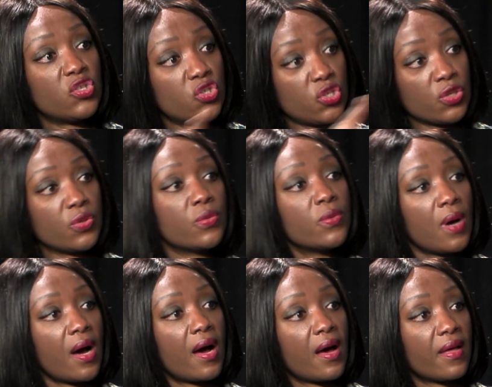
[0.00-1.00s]
to
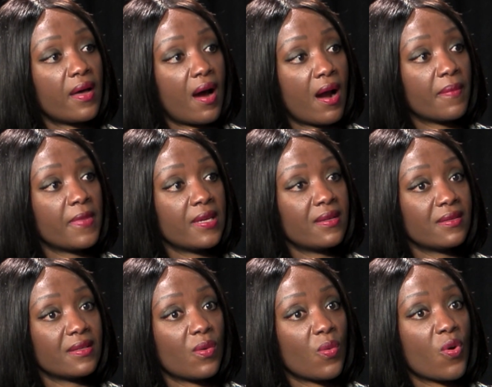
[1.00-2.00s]
Army,
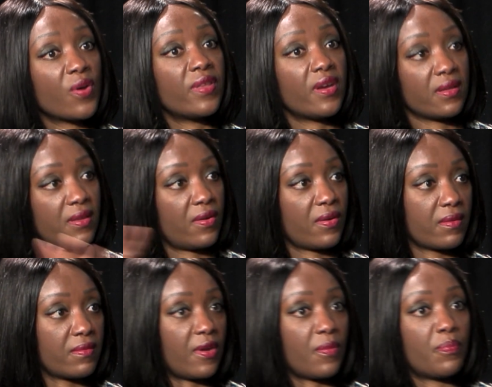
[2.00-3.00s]
or
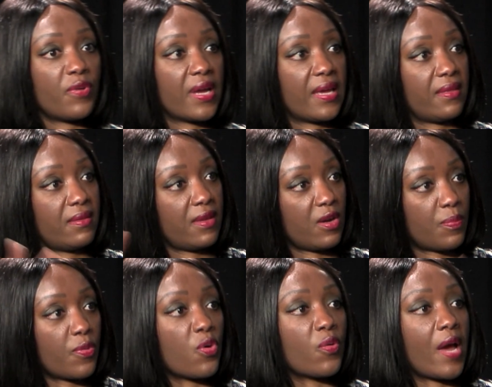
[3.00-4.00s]
they're bringing their
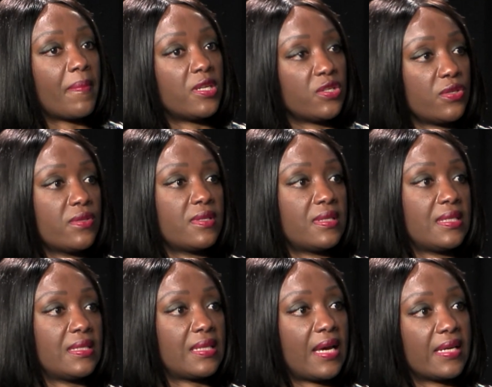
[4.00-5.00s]
program into the Sea
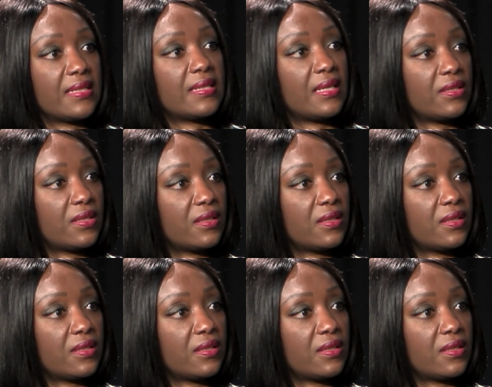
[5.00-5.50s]
Science Center?